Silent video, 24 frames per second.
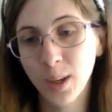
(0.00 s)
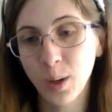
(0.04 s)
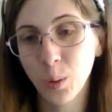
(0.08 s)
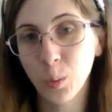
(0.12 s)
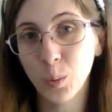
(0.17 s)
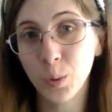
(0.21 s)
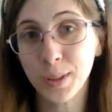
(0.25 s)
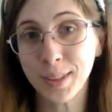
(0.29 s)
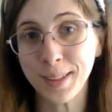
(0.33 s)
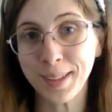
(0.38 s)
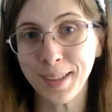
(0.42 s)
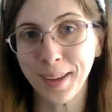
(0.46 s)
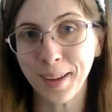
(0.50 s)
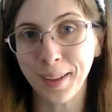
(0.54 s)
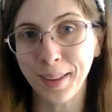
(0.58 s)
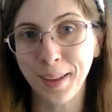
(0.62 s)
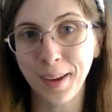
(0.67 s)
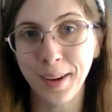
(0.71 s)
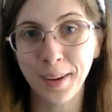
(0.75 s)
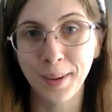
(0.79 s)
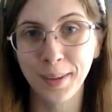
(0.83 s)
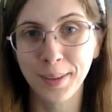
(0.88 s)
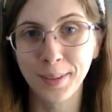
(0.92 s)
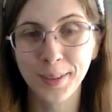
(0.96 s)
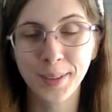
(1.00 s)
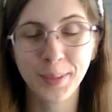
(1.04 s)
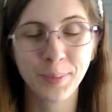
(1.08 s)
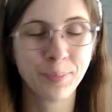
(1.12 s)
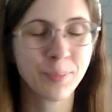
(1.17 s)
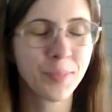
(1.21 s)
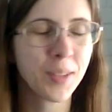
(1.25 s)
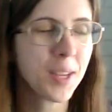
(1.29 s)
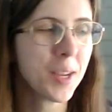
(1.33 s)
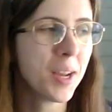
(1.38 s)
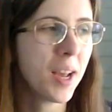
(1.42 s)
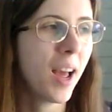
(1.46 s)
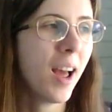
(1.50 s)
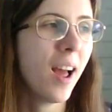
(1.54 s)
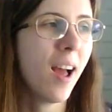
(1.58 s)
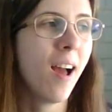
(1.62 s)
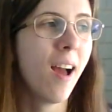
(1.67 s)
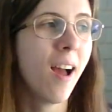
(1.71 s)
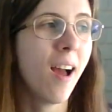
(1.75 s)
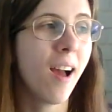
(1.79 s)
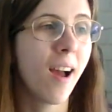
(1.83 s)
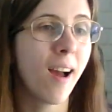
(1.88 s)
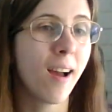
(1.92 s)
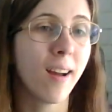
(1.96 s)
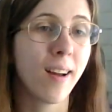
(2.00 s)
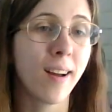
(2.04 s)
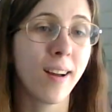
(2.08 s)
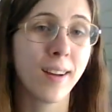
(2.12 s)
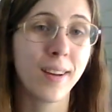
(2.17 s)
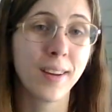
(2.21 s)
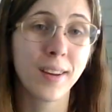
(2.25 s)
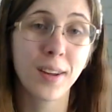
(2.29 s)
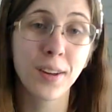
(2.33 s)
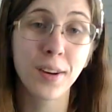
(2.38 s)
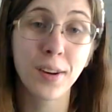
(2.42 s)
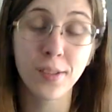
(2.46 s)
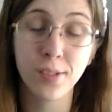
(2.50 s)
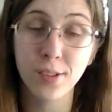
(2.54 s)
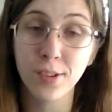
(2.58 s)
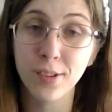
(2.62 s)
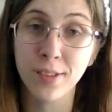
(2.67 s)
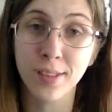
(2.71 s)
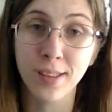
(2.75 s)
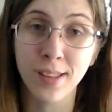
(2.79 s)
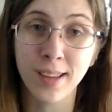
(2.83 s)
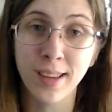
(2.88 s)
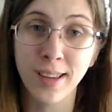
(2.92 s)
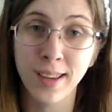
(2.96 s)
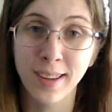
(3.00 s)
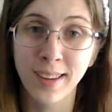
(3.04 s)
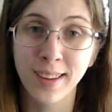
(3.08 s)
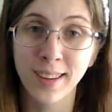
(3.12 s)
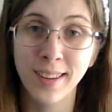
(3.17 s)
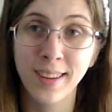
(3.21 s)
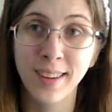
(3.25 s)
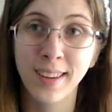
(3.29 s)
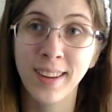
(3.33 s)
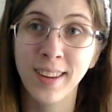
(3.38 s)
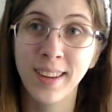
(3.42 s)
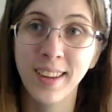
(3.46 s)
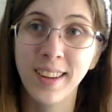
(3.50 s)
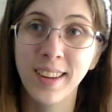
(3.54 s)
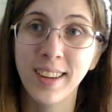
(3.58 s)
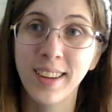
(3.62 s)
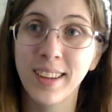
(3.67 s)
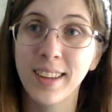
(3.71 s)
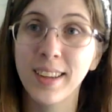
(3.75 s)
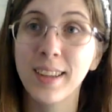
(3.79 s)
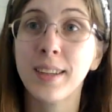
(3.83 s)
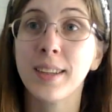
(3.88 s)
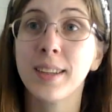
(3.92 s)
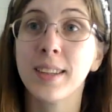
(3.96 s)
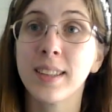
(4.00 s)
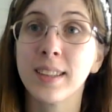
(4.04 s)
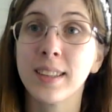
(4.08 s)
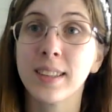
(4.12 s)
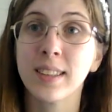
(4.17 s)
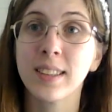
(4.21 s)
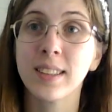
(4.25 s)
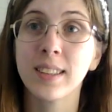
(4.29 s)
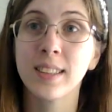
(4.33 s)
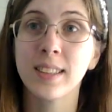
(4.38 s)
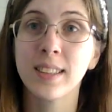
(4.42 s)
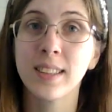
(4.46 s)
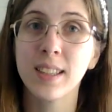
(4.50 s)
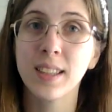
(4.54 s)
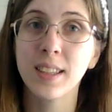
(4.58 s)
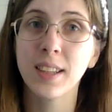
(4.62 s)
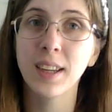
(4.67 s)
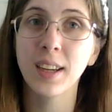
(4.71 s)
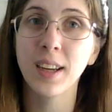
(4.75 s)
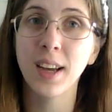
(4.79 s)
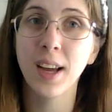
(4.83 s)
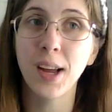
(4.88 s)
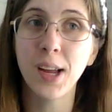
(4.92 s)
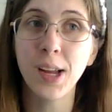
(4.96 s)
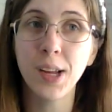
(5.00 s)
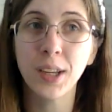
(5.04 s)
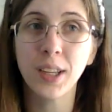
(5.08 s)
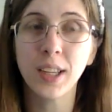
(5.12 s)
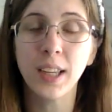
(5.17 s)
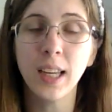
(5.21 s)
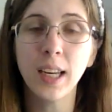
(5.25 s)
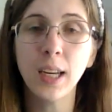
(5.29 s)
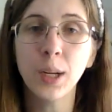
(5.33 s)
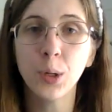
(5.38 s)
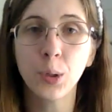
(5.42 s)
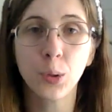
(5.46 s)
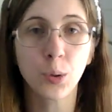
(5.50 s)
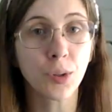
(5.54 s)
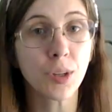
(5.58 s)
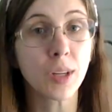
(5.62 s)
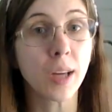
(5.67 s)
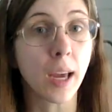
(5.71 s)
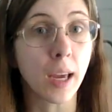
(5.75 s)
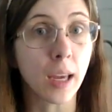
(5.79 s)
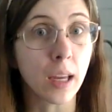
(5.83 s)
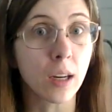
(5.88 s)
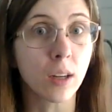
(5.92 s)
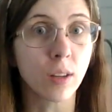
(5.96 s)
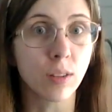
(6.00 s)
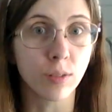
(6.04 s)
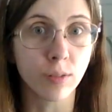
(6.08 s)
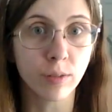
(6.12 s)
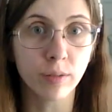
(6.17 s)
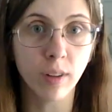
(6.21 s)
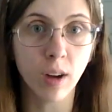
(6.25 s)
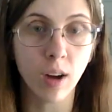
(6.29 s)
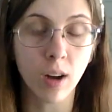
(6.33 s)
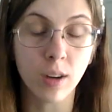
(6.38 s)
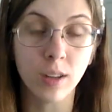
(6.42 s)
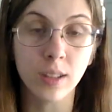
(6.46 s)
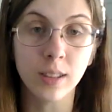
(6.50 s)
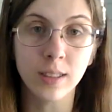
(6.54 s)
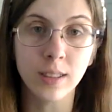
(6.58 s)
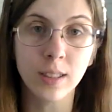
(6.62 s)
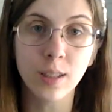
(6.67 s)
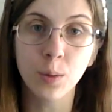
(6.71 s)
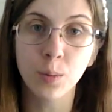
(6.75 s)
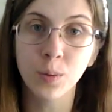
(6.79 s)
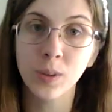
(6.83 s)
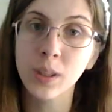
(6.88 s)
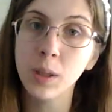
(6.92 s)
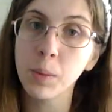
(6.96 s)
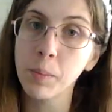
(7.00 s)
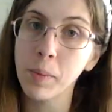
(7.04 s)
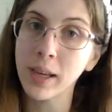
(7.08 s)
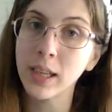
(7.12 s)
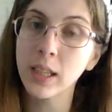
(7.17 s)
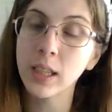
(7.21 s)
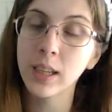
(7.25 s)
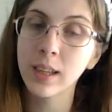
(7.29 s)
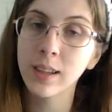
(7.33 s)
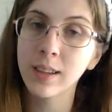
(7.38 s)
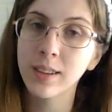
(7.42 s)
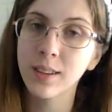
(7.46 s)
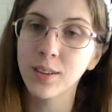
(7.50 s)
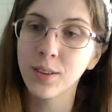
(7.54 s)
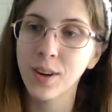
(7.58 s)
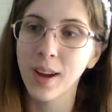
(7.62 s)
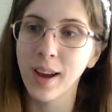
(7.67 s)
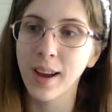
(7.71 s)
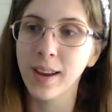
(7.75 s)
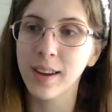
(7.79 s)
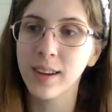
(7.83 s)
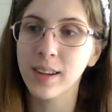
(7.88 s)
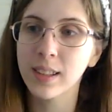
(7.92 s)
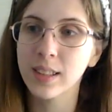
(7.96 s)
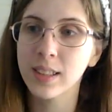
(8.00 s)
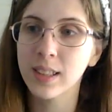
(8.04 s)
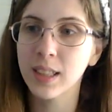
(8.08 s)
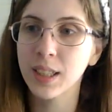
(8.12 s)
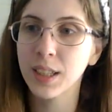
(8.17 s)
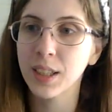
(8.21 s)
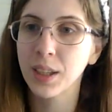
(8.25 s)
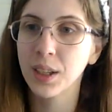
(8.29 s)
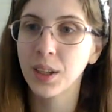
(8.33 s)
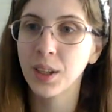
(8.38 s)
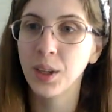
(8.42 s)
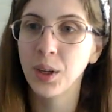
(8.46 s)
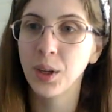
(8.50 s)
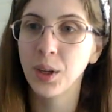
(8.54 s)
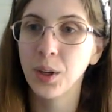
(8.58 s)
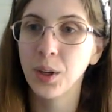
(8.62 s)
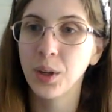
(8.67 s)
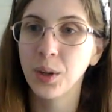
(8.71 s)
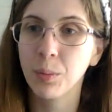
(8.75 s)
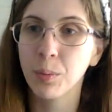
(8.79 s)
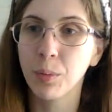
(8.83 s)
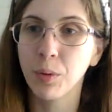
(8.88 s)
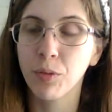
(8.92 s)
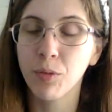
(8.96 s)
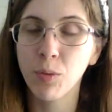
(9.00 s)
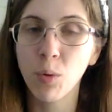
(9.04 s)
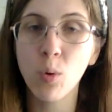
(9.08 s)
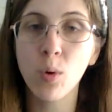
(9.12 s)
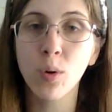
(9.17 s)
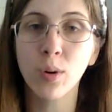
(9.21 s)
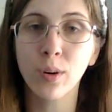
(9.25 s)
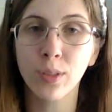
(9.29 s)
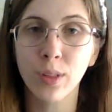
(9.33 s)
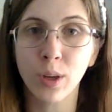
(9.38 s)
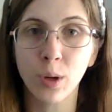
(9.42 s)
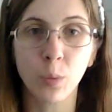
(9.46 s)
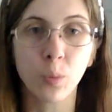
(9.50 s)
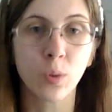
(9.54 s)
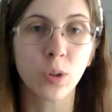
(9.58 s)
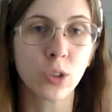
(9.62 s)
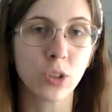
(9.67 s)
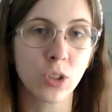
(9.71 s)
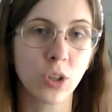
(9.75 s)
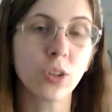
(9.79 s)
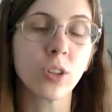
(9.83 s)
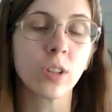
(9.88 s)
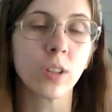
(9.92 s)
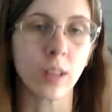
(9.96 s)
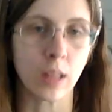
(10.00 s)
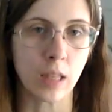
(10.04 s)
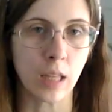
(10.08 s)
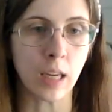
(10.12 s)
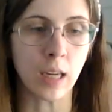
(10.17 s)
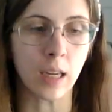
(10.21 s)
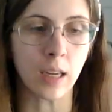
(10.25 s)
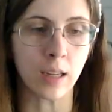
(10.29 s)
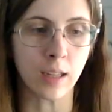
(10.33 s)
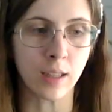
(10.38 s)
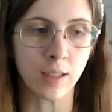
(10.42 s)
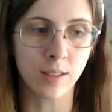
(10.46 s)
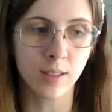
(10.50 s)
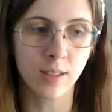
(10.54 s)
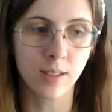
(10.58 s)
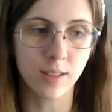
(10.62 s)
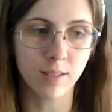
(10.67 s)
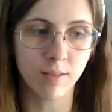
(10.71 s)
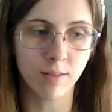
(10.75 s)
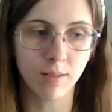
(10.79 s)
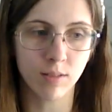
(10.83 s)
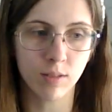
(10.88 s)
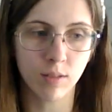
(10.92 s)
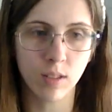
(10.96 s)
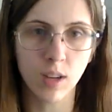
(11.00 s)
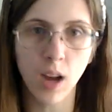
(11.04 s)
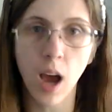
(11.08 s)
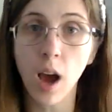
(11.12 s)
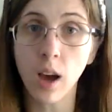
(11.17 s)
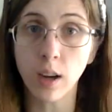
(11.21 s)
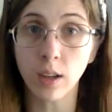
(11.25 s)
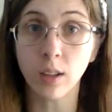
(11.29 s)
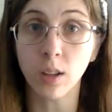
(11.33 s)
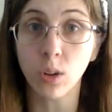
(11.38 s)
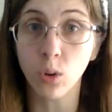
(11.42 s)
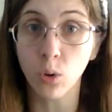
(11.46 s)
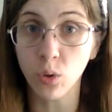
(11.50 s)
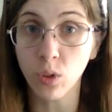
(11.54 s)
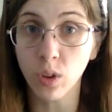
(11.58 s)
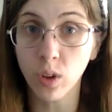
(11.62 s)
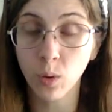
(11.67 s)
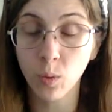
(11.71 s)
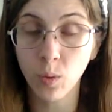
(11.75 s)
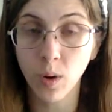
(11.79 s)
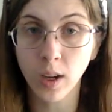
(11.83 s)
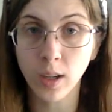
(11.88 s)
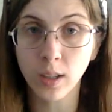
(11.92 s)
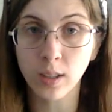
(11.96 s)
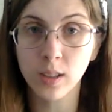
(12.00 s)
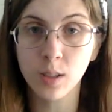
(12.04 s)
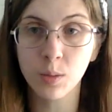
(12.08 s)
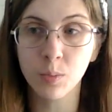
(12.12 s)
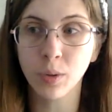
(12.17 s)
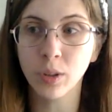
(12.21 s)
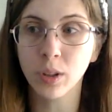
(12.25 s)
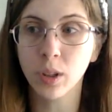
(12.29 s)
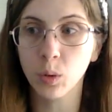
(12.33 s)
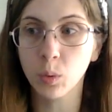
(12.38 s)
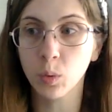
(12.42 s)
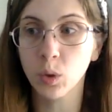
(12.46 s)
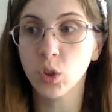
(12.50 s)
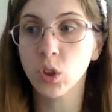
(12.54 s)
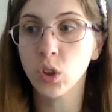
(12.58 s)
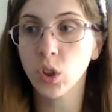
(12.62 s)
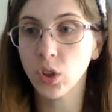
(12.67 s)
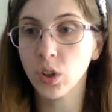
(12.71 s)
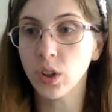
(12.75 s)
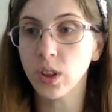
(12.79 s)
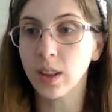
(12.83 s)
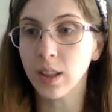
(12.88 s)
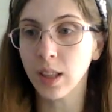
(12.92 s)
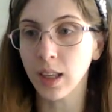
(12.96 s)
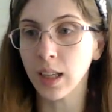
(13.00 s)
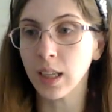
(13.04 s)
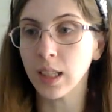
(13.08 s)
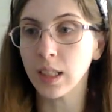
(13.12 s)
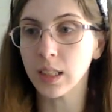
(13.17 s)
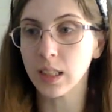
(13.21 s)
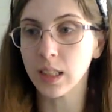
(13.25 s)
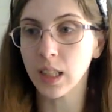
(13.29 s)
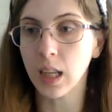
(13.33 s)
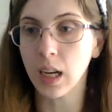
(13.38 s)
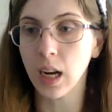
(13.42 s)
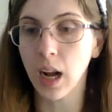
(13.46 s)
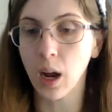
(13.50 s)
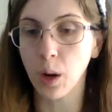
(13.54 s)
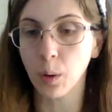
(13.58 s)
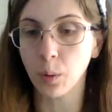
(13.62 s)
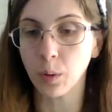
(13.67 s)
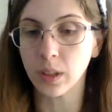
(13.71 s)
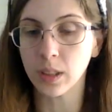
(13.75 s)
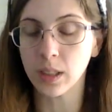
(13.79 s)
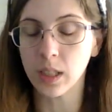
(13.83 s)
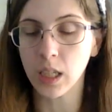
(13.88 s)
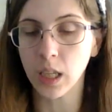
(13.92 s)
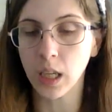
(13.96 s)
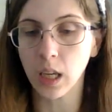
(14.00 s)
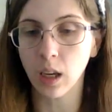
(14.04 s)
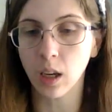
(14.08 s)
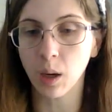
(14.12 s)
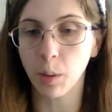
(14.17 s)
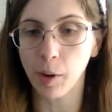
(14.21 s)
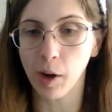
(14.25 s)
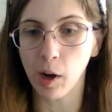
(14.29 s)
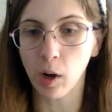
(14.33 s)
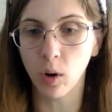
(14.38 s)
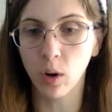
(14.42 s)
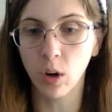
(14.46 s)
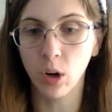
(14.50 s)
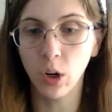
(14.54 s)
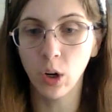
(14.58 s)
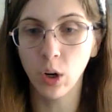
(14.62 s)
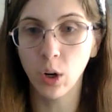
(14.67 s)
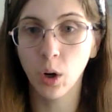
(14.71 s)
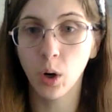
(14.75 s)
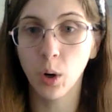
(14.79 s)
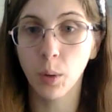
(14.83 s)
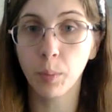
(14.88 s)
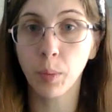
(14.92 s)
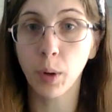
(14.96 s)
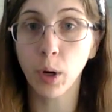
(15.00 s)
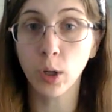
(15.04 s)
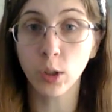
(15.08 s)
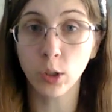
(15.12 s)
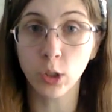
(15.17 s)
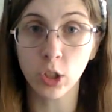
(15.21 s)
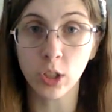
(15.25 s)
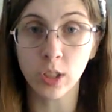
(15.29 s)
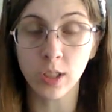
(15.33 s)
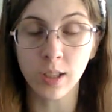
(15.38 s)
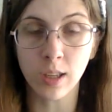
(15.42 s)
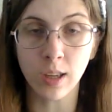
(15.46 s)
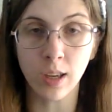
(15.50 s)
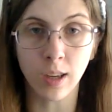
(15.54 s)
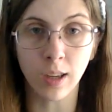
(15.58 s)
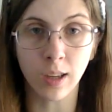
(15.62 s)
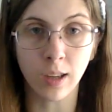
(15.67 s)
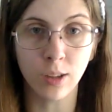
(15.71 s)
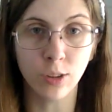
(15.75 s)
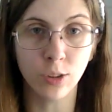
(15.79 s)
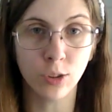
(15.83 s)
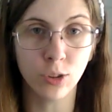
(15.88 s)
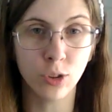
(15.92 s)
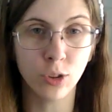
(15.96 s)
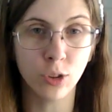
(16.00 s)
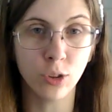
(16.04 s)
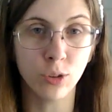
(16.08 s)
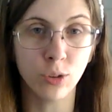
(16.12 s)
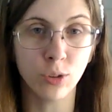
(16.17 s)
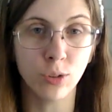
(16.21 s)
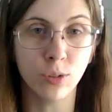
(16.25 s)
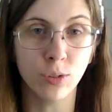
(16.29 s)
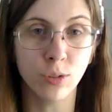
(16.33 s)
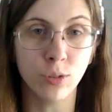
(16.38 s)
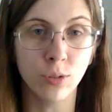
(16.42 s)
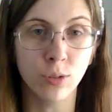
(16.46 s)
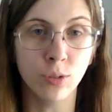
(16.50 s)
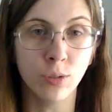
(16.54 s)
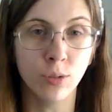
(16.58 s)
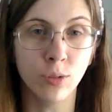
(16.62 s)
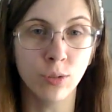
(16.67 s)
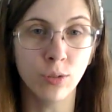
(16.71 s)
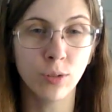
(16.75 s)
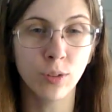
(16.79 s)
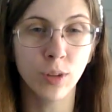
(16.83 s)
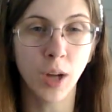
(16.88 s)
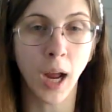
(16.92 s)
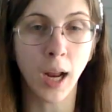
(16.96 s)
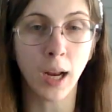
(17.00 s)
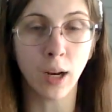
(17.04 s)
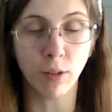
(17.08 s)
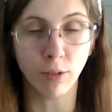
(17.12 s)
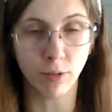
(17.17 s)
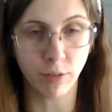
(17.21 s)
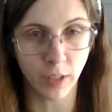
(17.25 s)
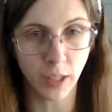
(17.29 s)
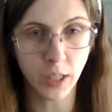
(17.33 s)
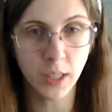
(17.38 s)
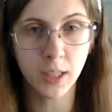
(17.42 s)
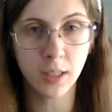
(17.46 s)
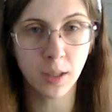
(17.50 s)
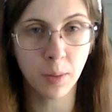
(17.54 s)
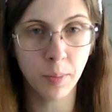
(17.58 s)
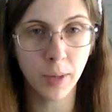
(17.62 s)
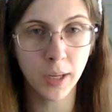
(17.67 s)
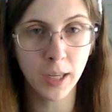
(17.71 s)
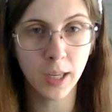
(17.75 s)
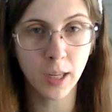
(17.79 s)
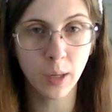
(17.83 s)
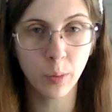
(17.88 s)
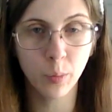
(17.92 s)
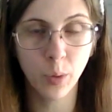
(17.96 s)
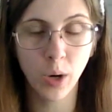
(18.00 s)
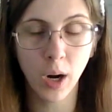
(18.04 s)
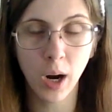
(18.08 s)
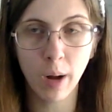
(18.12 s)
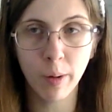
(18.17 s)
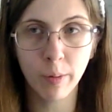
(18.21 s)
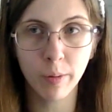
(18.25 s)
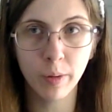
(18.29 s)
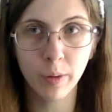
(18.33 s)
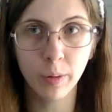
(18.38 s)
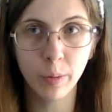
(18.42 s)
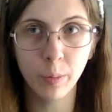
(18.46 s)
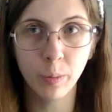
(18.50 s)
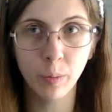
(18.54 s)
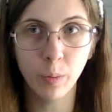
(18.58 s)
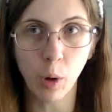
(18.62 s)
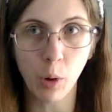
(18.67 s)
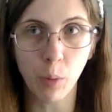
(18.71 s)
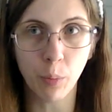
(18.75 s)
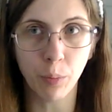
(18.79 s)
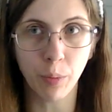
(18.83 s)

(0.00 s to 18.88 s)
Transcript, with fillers: We'll see how that goes. Uh, another thing is getting creative, honestly, with the mending, okay? Because, like, before there were certain things, not clothing wise, but there were certain things that I was thinking about purchasing to kind of fix a mending problem.